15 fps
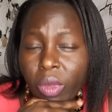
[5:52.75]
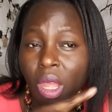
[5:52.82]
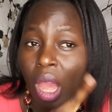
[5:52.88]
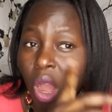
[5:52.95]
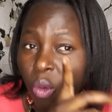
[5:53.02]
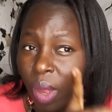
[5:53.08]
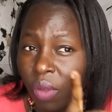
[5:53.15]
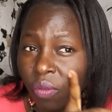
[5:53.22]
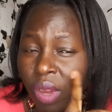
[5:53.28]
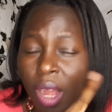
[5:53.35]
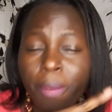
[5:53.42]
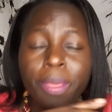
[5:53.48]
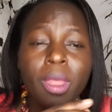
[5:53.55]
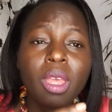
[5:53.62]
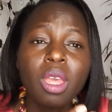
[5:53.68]

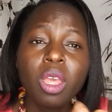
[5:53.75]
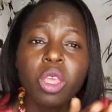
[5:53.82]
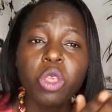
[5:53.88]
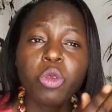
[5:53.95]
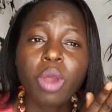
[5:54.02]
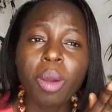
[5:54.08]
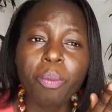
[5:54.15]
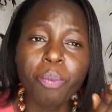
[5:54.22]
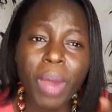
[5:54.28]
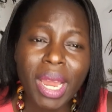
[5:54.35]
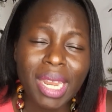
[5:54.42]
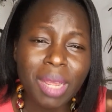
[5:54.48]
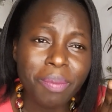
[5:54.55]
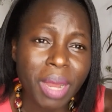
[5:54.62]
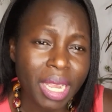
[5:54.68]
However, your
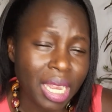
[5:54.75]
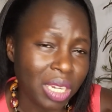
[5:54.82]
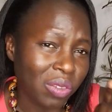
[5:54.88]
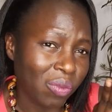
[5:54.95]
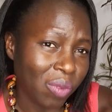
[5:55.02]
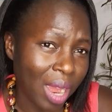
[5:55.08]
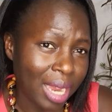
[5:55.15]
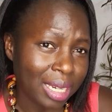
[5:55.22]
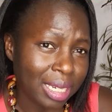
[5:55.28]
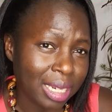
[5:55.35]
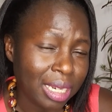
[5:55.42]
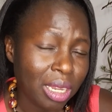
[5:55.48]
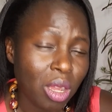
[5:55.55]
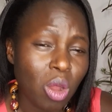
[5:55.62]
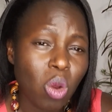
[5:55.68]
money market fund